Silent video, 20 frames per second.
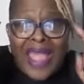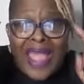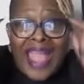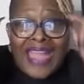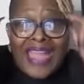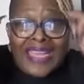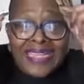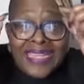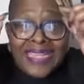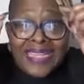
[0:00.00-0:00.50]

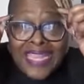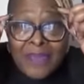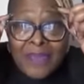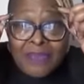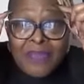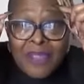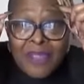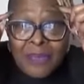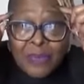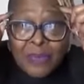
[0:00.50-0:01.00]

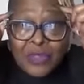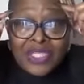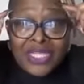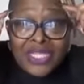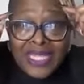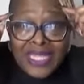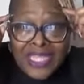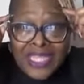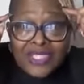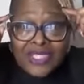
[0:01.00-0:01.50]
need people to
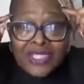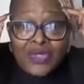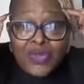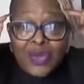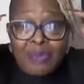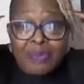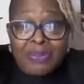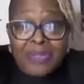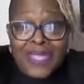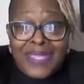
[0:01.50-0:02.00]
get to a
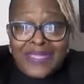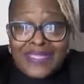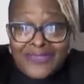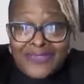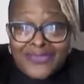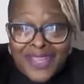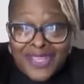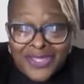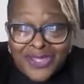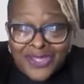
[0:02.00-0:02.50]
place
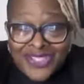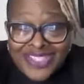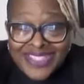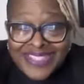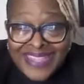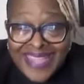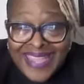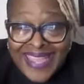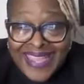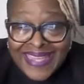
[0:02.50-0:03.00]
of
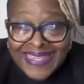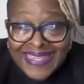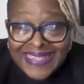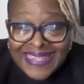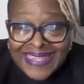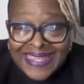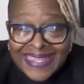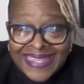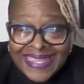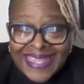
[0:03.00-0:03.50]

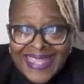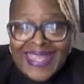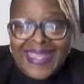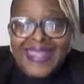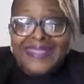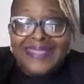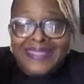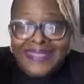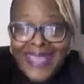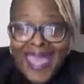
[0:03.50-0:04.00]
understanding
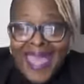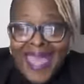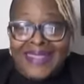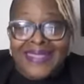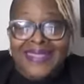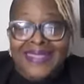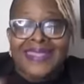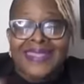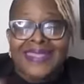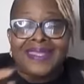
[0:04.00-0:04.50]

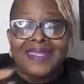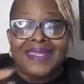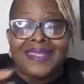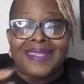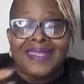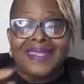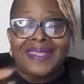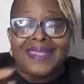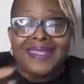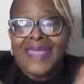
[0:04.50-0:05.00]
that
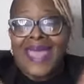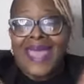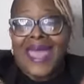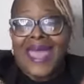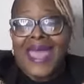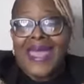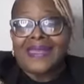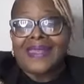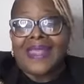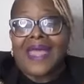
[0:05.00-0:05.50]

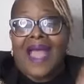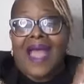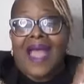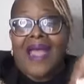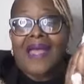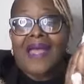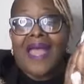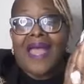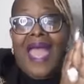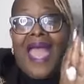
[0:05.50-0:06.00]

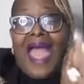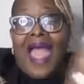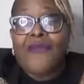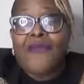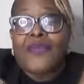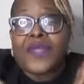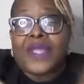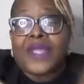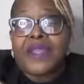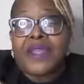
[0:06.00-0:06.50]

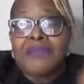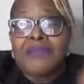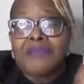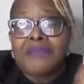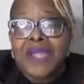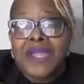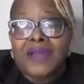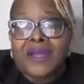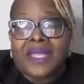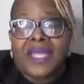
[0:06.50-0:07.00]

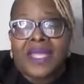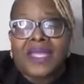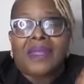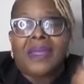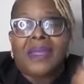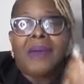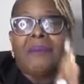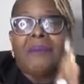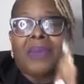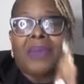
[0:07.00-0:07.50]
African-American,
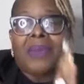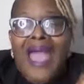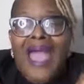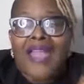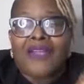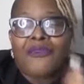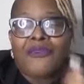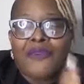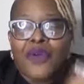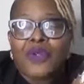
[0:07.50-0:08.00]
Black
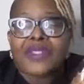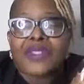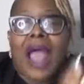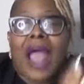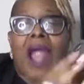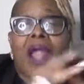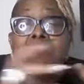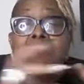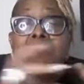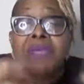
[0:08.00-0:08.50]
folks,
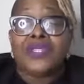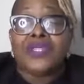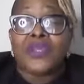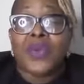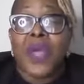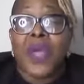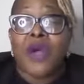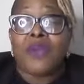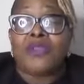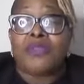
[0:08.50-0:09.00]
our mental
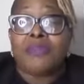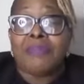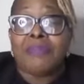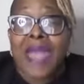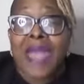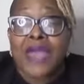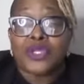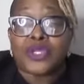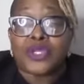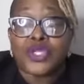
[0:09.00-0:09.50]
health
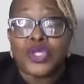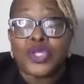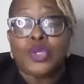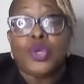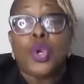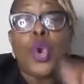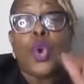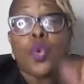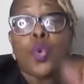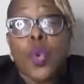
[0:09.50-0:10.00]
matters too,
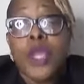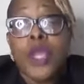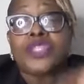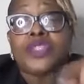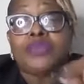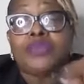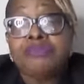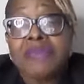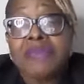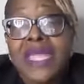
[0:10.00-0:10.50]
which
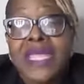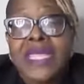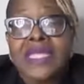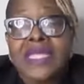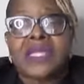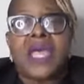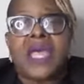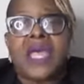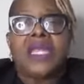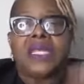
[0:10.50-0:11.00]

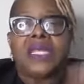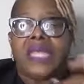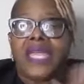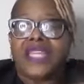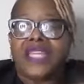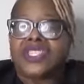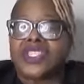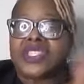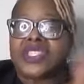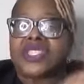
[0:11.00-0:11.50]
means
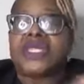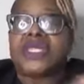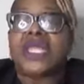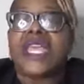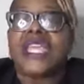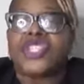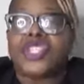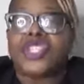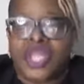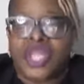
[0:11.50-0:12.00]

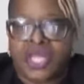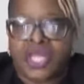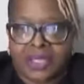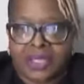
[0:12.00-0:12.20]
legislation